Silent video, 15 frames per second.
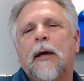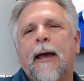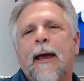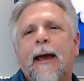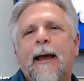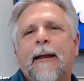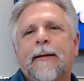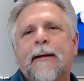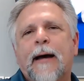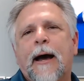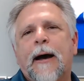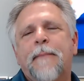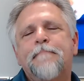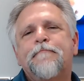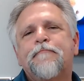and
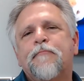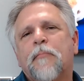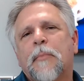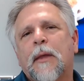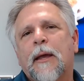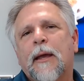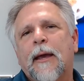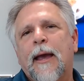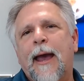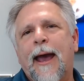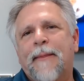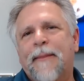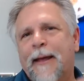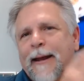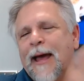um,
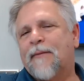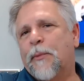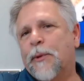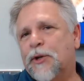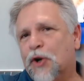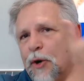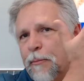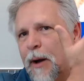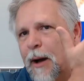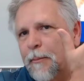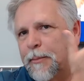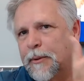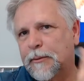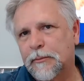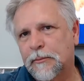and then have a return
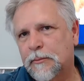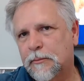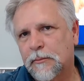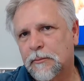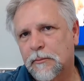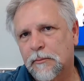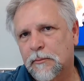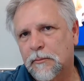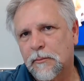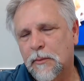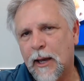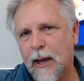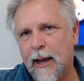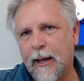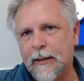pump.
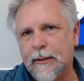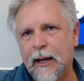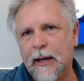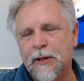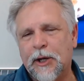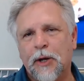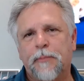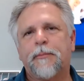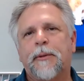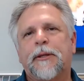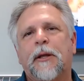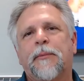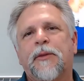And, uh, you know, but the,